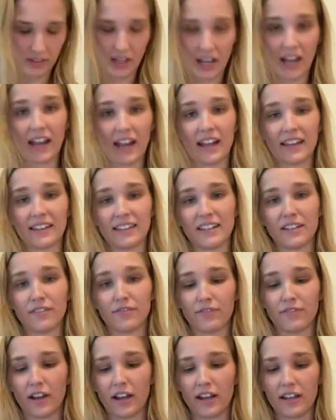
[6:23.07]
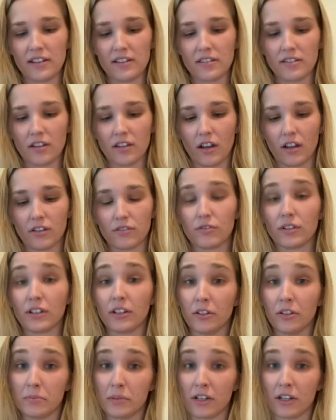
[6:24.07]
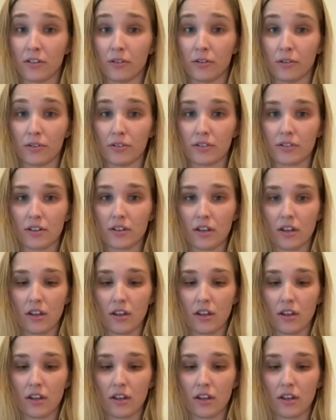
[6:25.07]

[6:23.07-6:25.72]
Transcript: I highly advise uh, doing a little bigger holes.